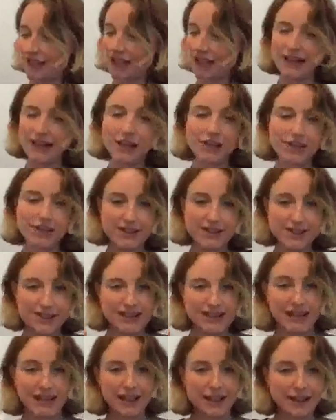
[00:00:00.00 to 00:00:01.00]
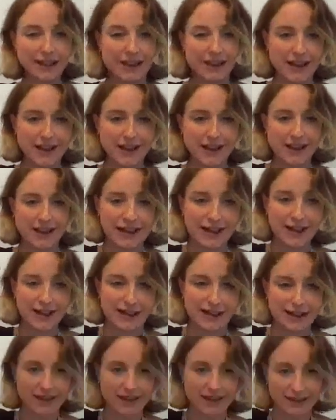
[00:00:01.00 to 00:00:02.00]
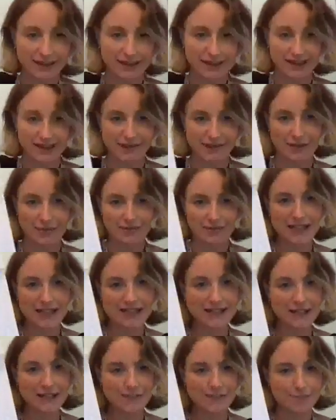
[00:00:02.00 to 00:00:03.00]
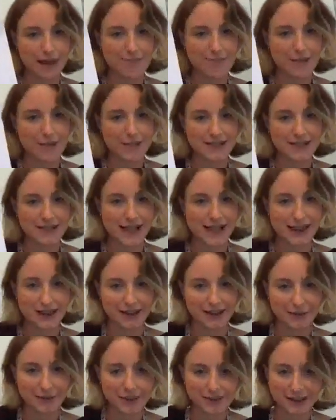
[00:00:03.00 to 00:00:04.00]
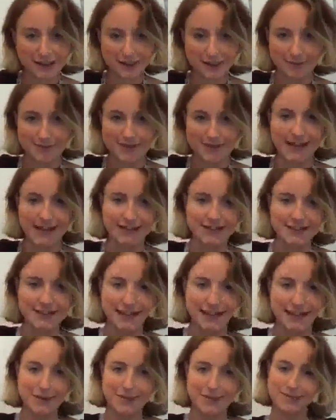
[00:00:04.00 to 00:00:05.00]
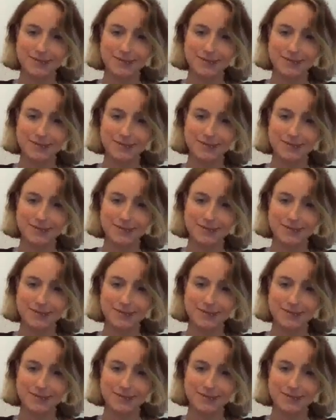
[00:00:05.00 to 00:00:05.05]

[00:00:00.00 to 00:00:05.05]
And you stick the different pieces of paper together with some sellotape.